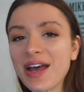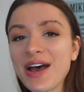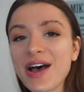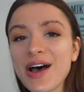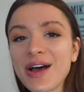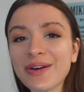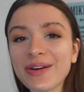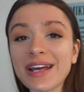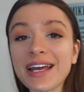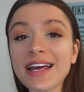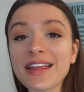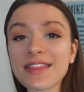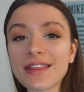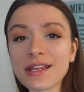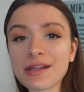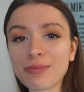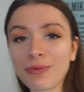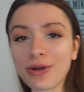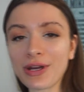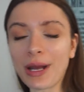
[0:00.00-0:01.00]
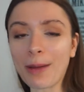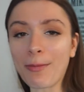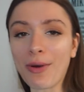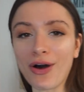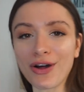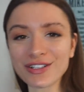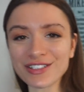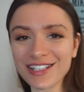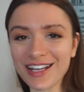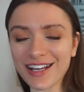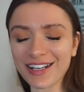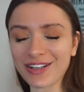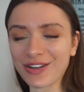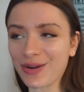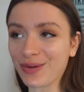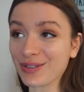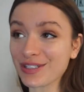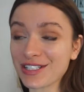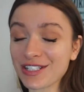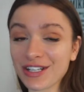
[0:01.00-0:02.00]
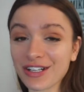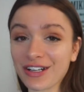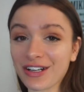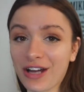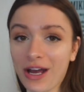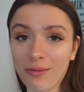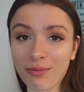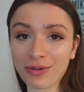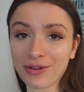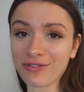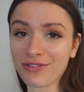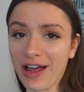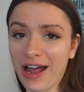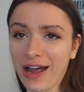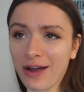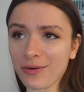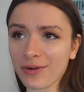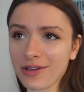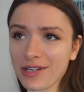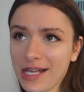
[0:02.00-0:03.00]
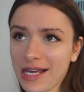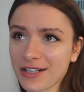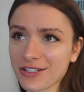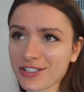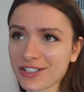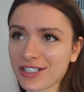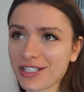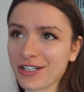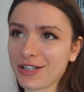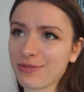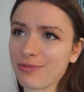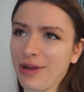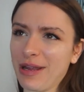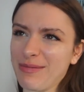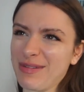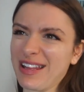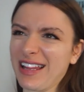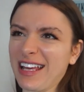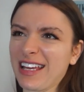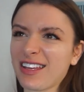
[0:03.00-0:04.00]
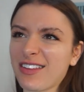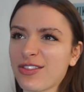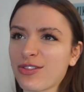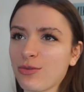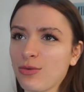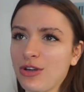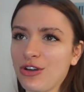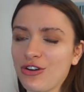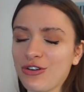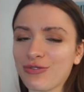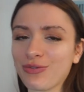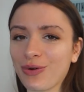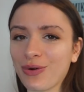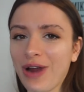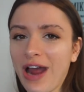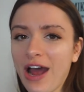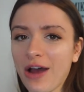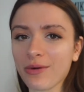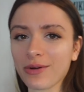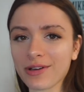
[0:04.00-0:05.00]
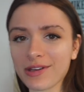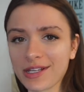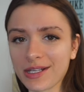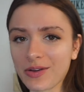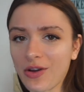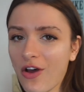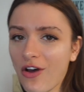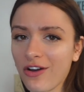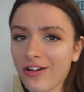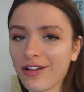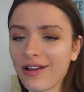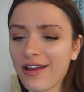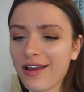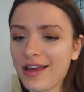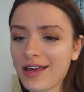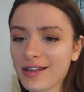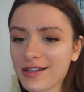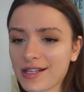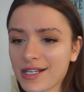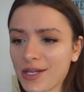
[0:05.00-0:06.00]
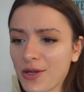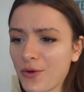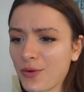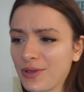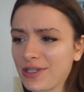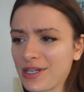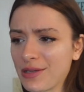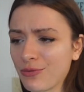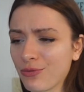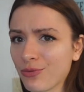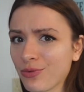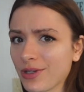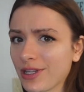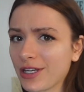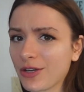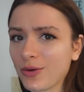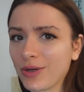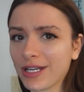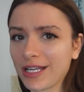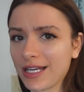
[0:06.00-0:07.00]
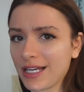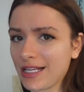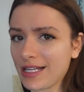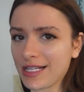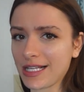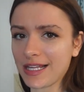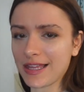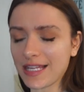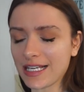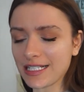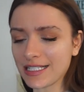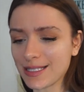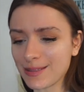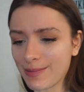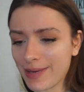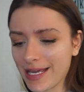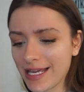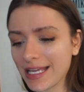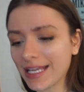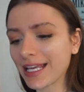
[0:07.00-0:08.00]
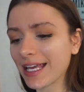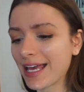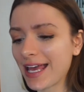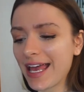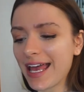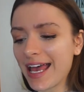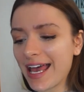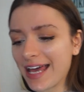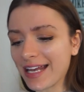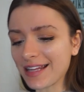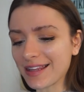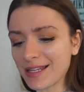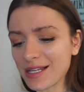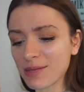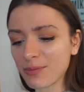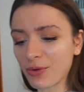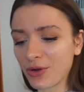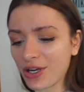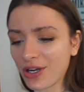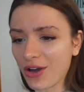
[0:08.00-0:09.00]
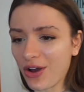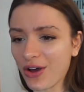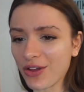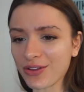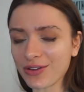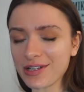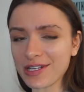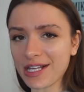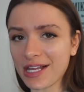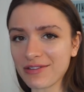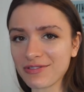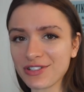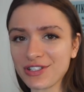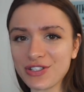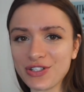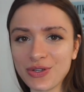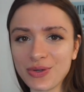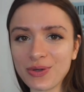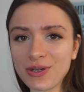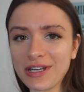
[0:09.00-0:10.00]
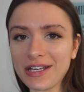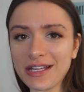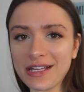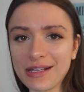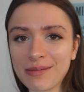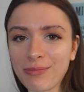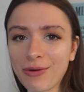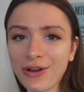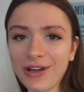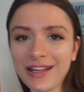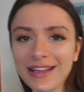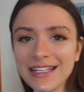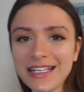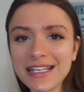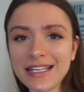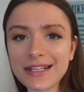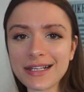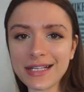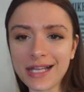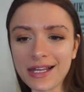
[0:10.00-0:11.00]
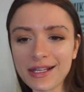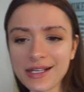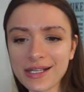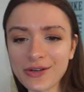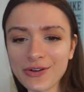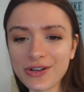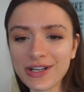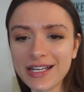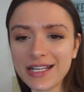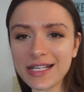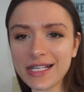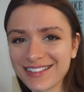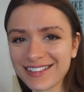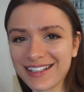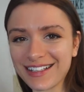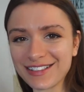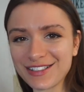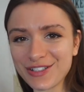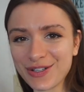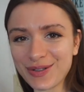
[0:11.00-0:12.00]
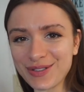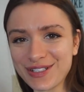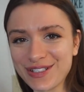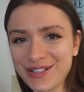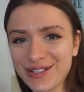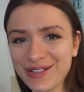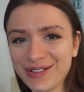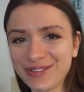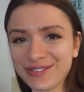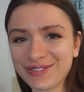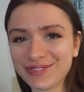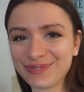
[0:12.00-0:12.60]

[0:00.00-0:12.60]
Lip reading: Alright, at this point I'm all done. It only took a couple of hours actually, or maybe like 3 or 4 hours in all, so it's a really quick and easy thing to make, and at this point all there is left to do is put on the accessories and show it to you.